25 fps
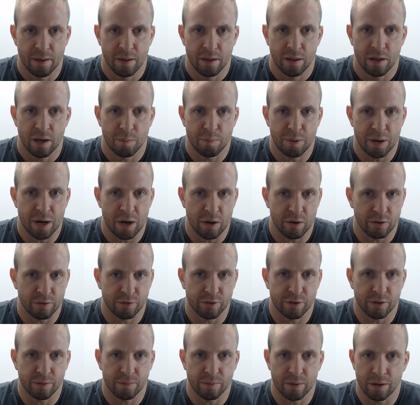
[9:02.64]
a pound
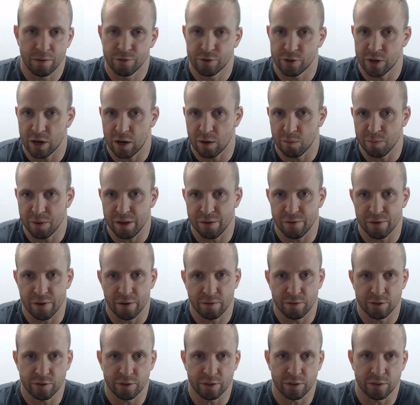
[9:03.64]
of ground beef
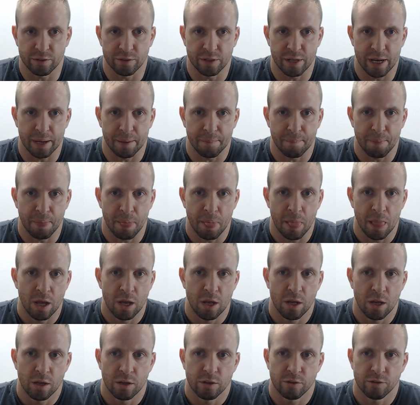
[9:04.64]
every single day.
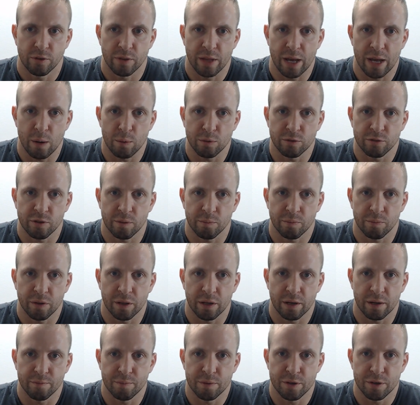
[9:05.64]
So that was something
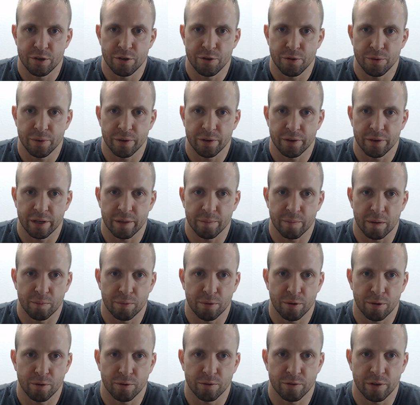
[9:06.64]
I've been doing to get my
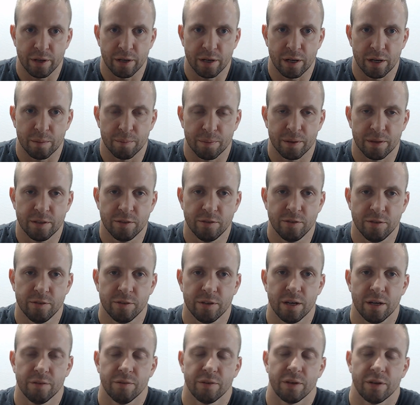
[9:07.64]
protein up. And this is
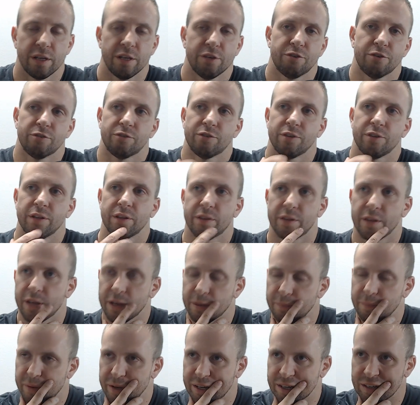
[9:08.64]
kind of an interesting
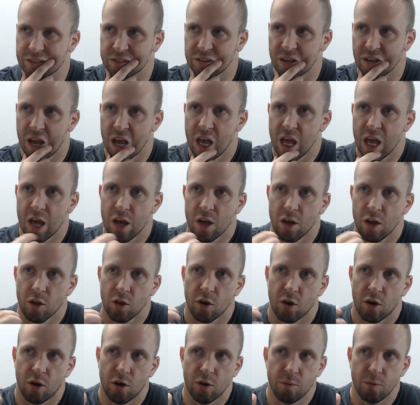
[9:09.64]
thing because
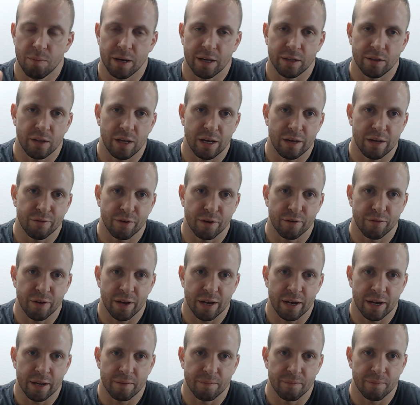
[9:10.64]
all my life I've
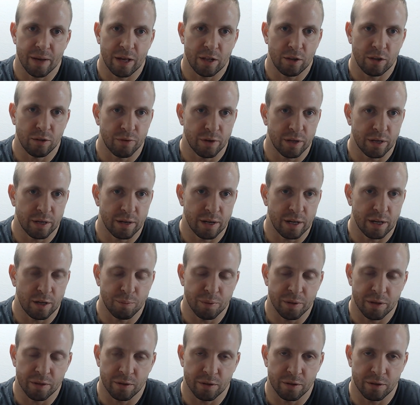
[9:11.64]
had elevated
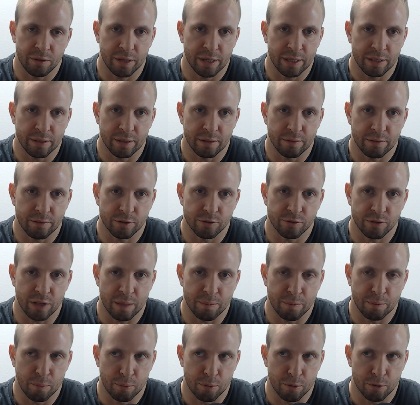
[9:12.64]
LP little a levels,
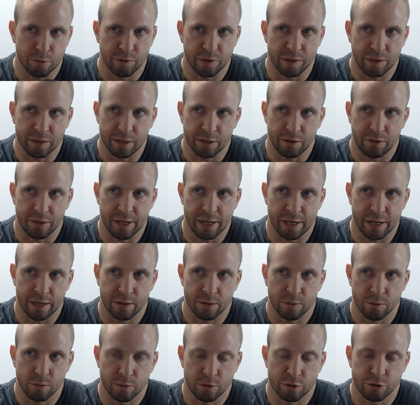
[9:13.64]
lipoprotein little a,
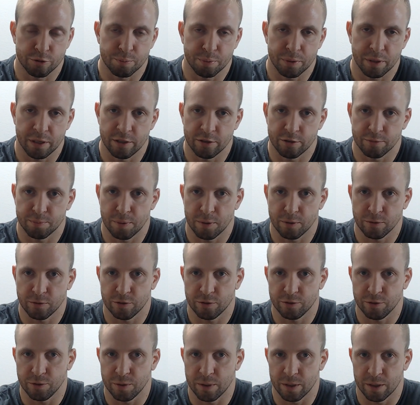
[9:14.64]
which
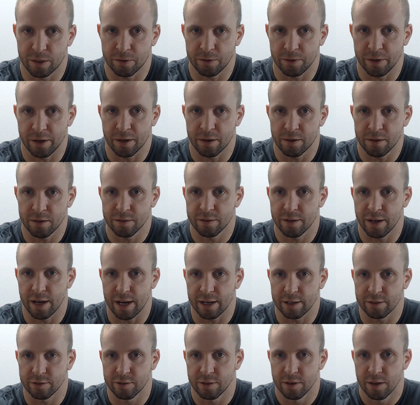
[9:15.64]
predisposes you to early heart
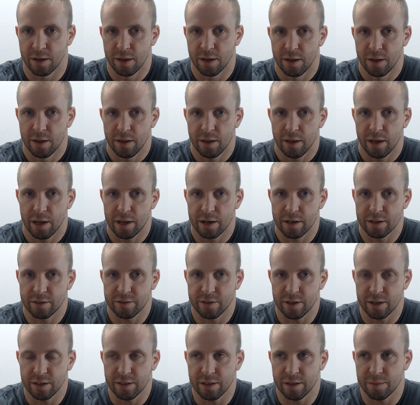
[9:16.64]
attacks. And it's
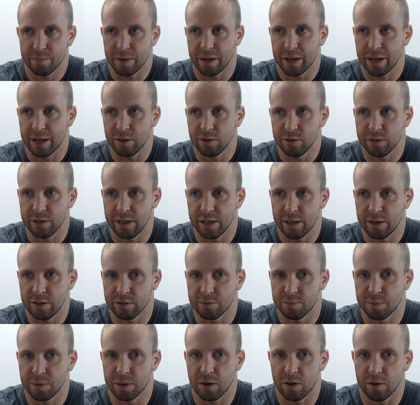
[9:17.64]
not that my LDL has
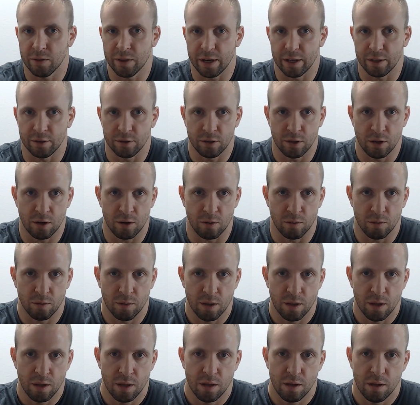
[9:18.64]
been all that low,
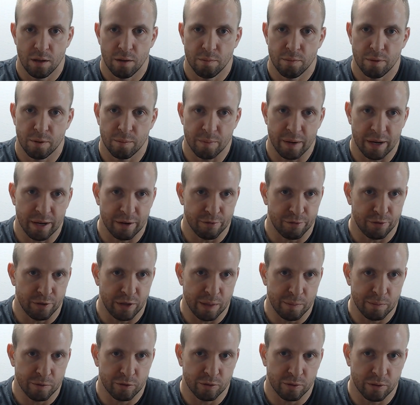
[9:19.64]
but my
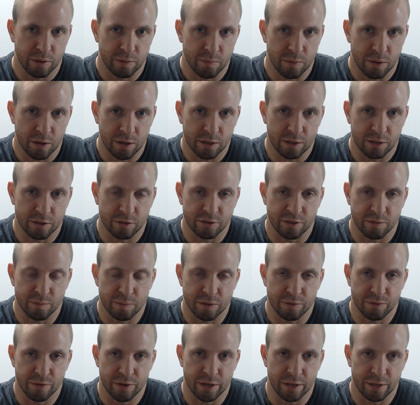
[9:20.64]
inflammatory markers have
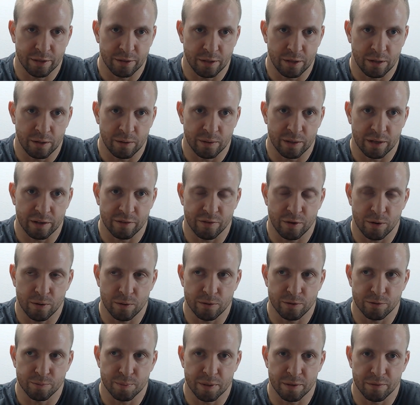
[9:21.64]
been very low, and I've
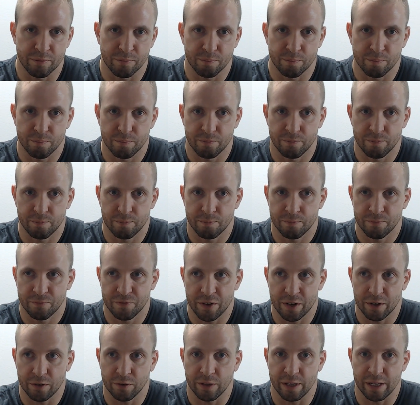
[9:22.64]
always been
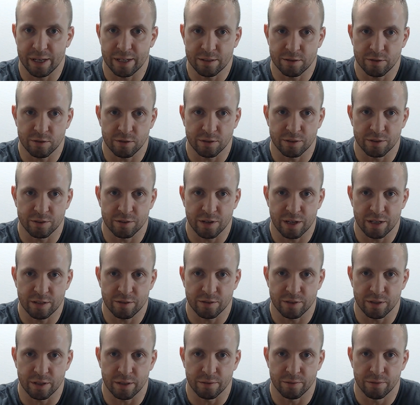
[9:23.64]
fairly insulin
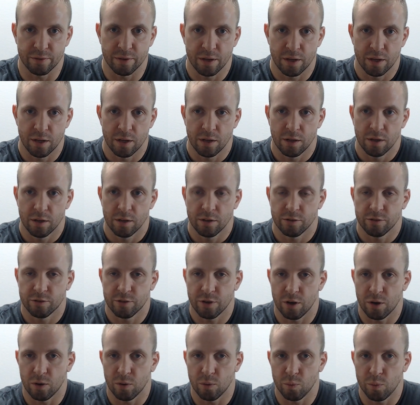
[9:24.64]
sensitive.
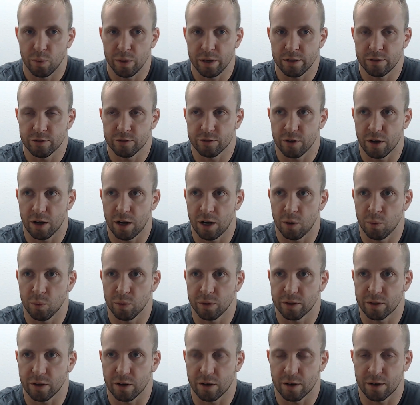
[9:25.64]
So we saw
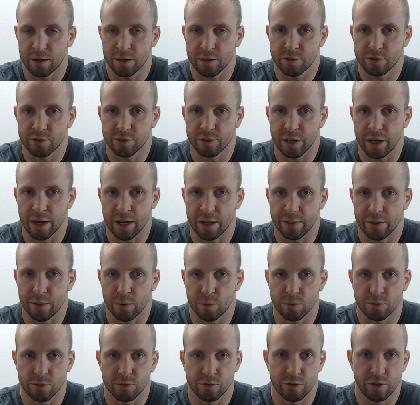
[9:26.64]
with the heart scan there
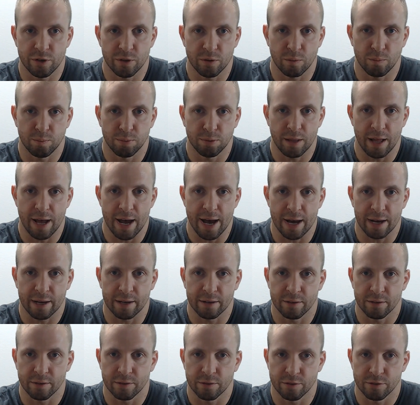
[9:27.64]
was zero plaque,
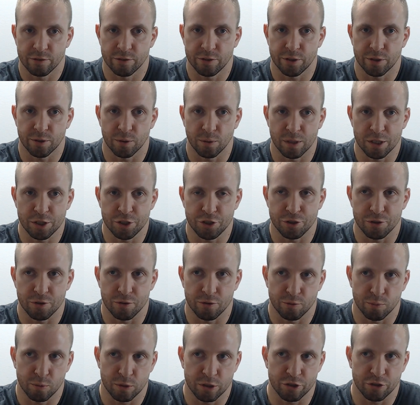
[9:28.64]
zero
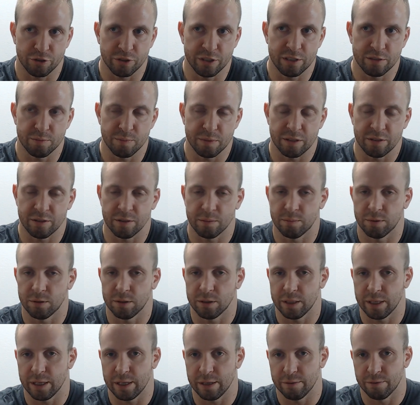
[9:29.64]
issues, which leads me to
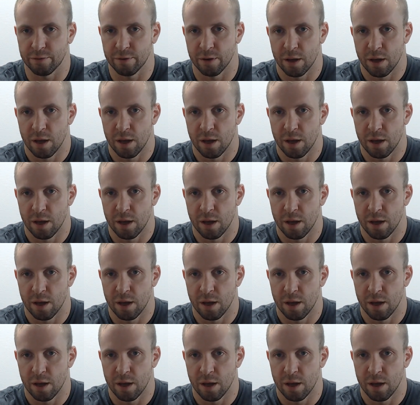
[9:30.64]
believe